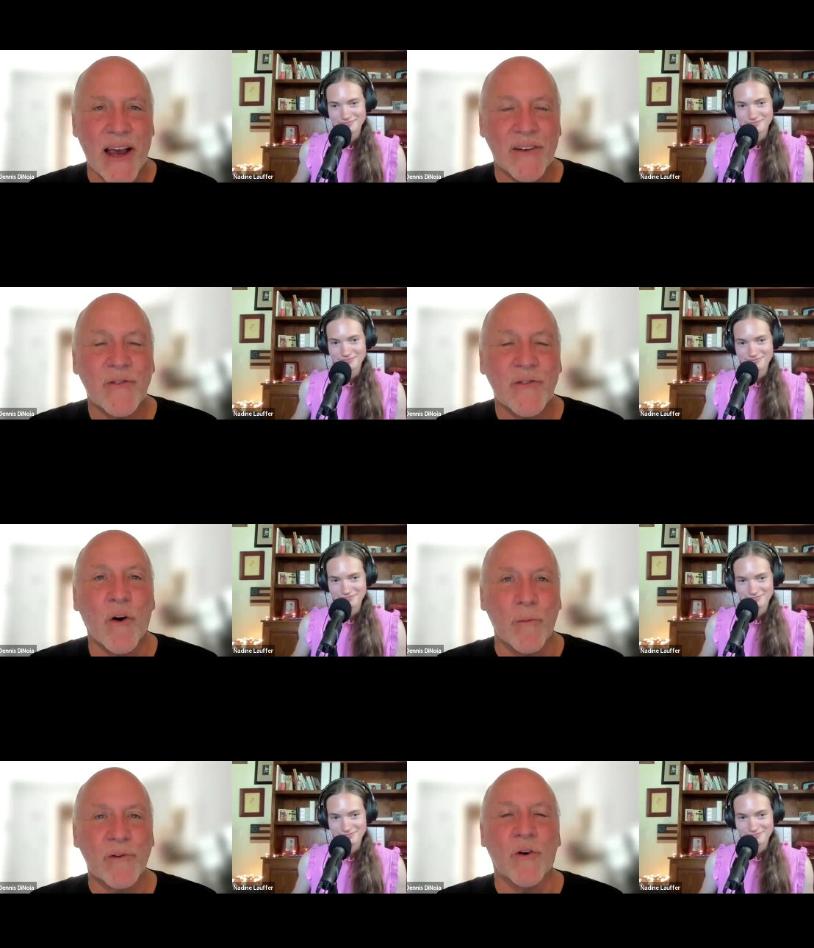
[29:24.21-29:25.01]
Speaker 1: HS for
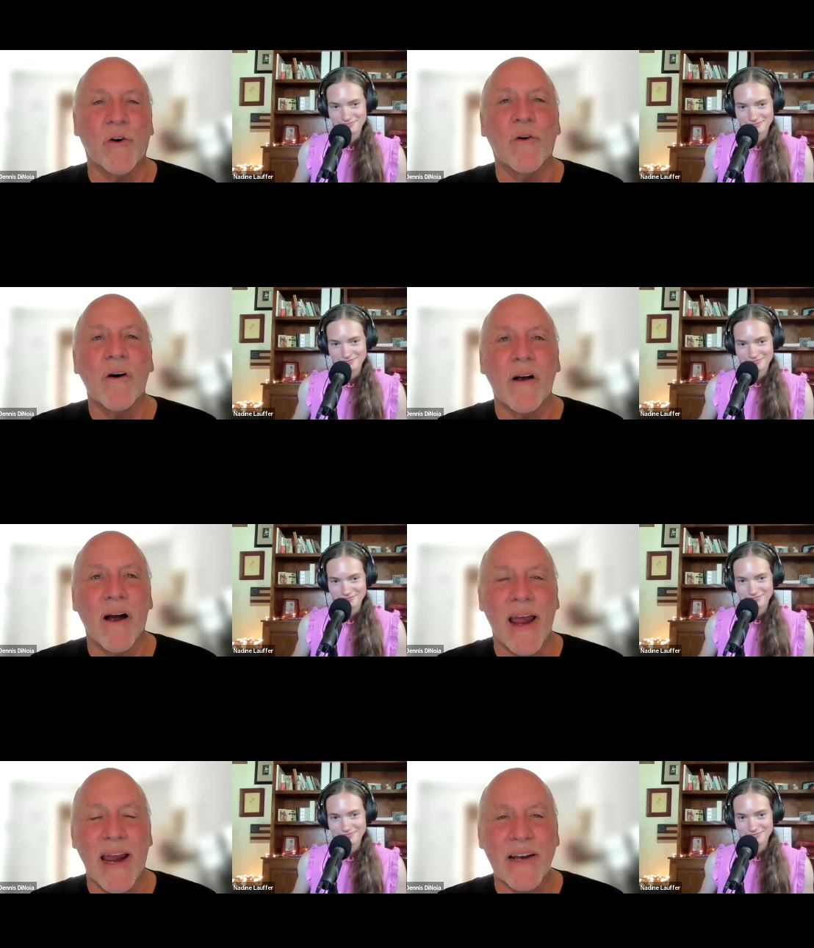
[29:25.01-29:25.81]
homeschool,
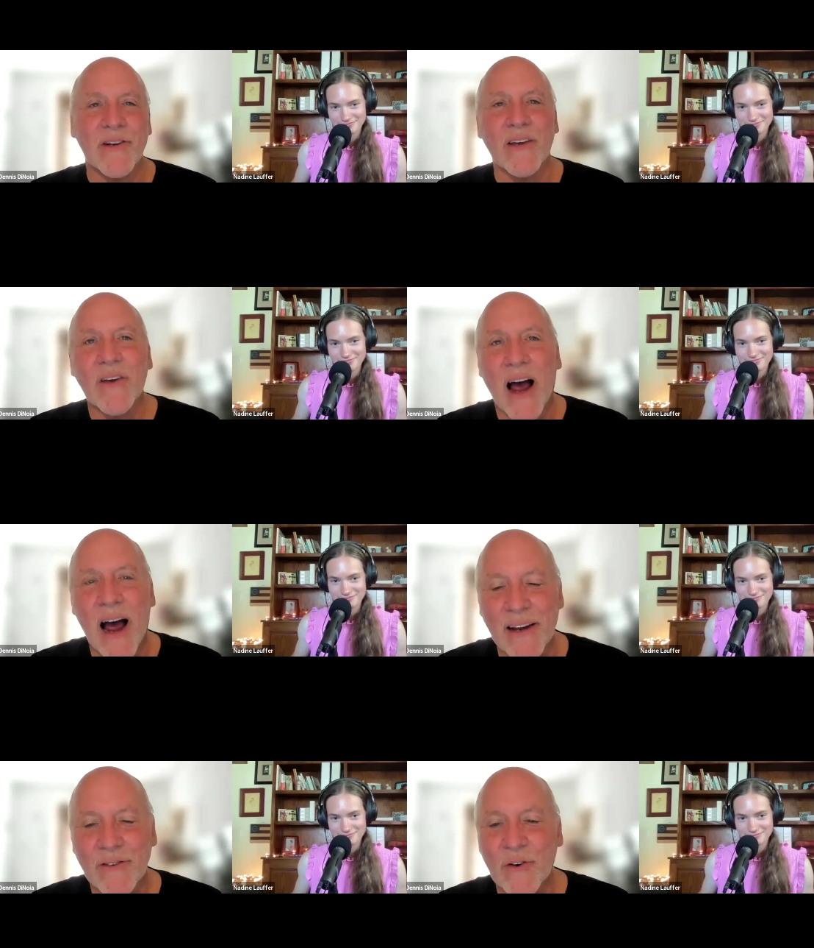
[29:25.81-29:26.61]
HS
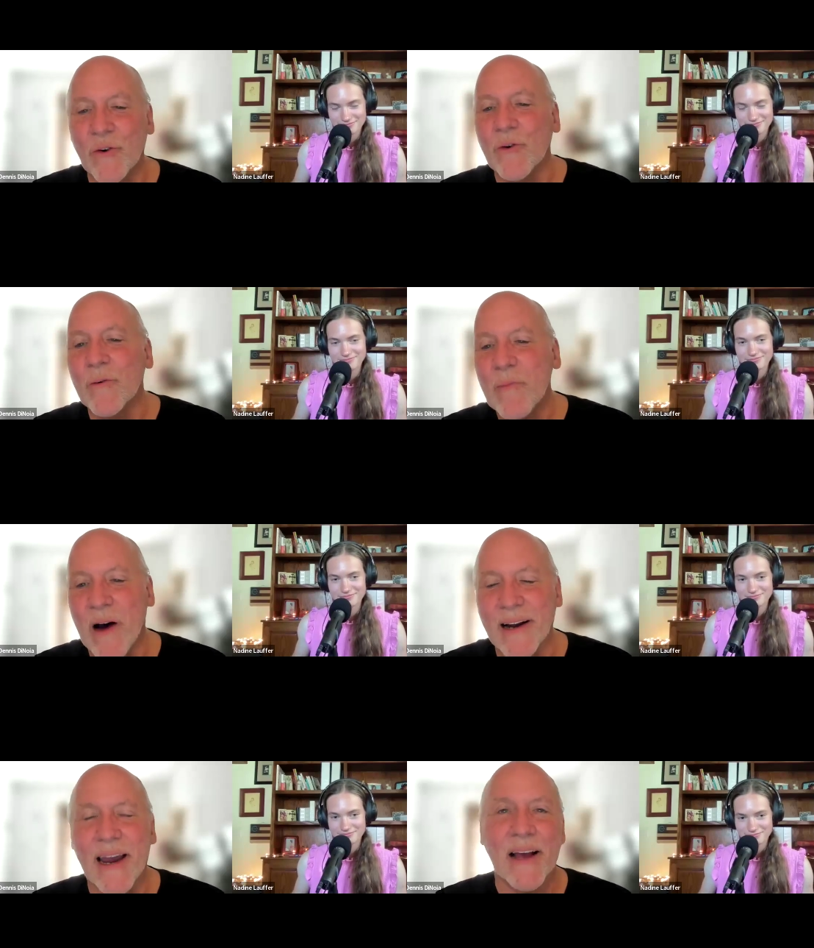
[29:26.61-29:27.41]
high school
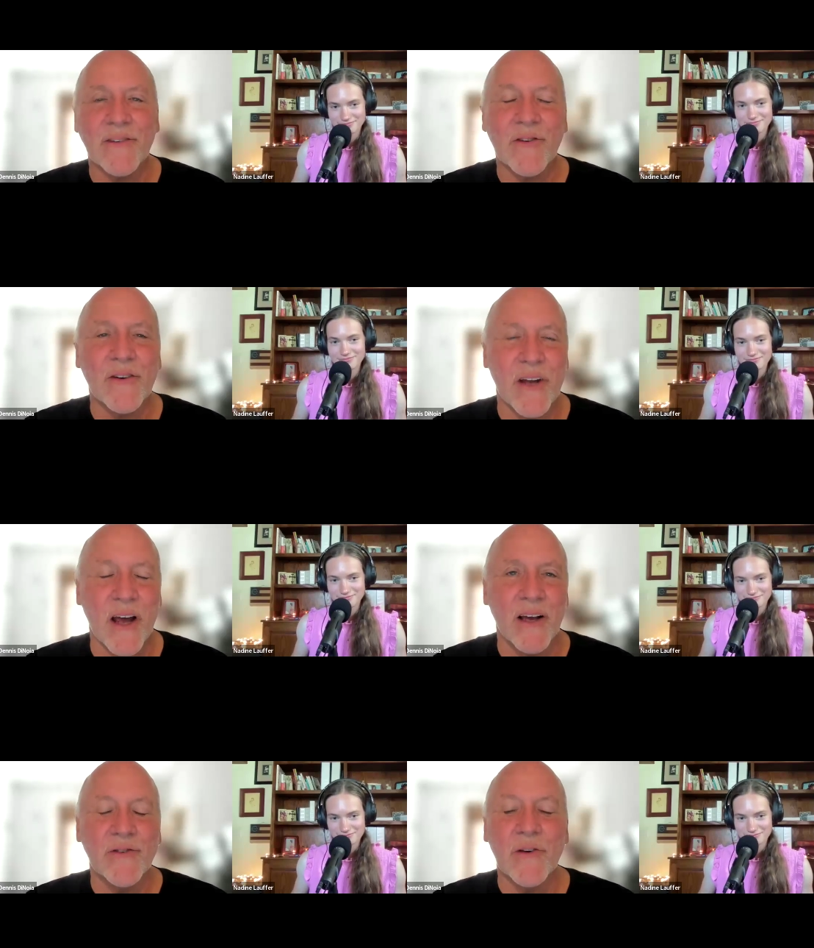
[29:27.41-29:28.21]
podcast
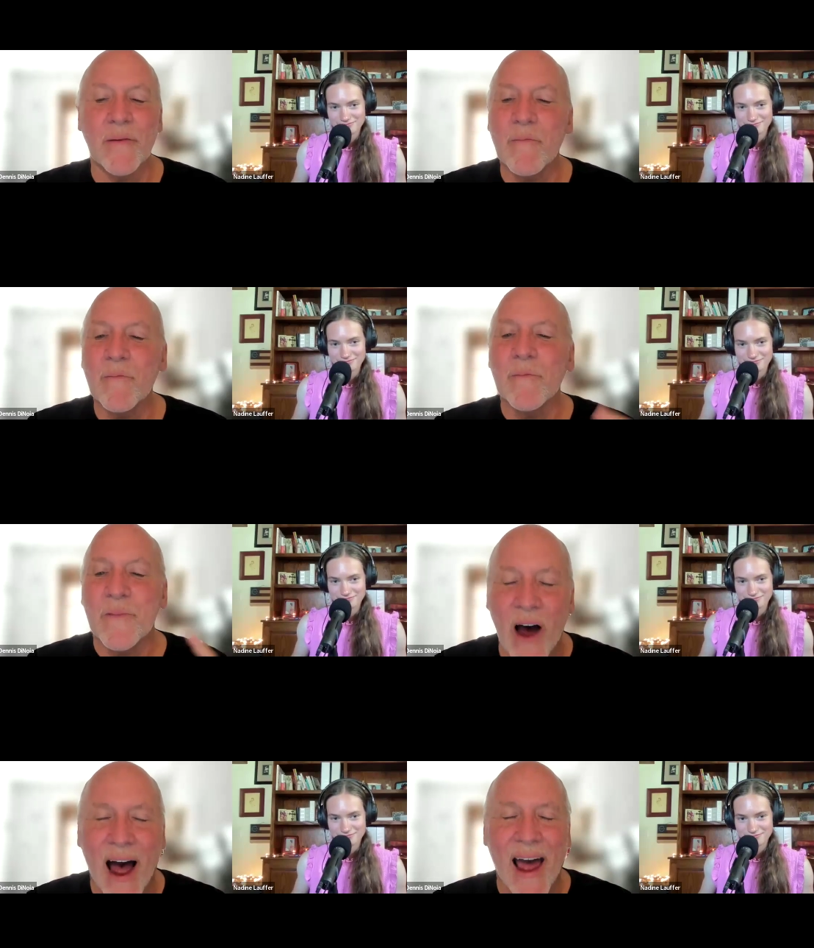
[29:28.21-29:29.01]
does
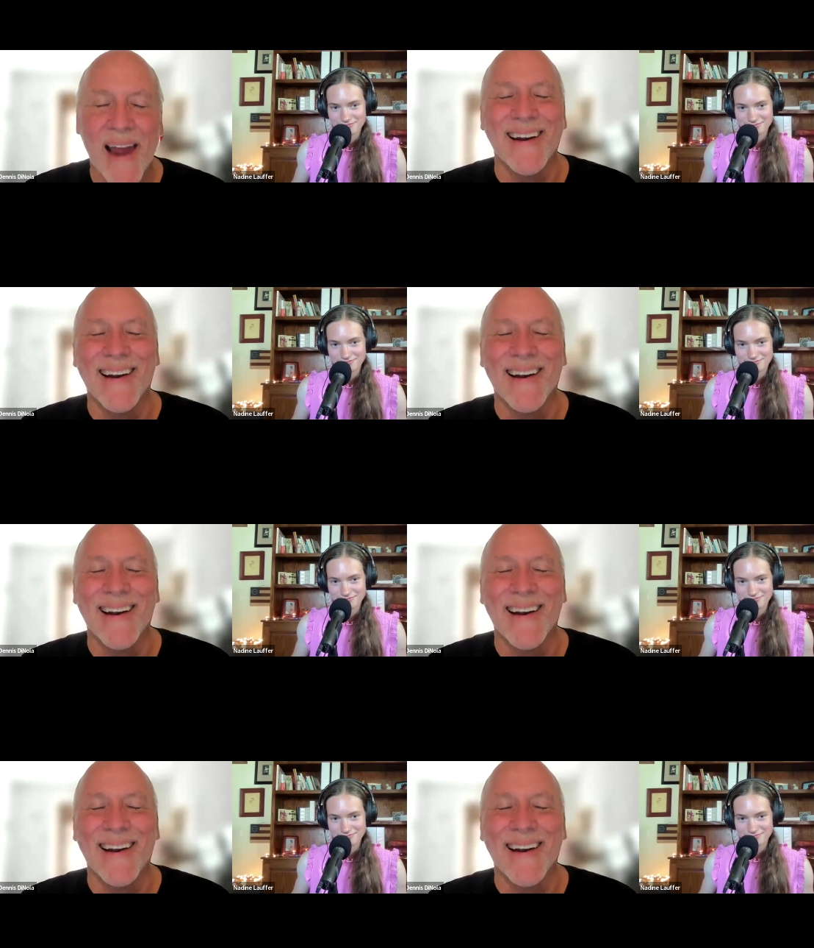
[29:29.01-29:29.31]
dot,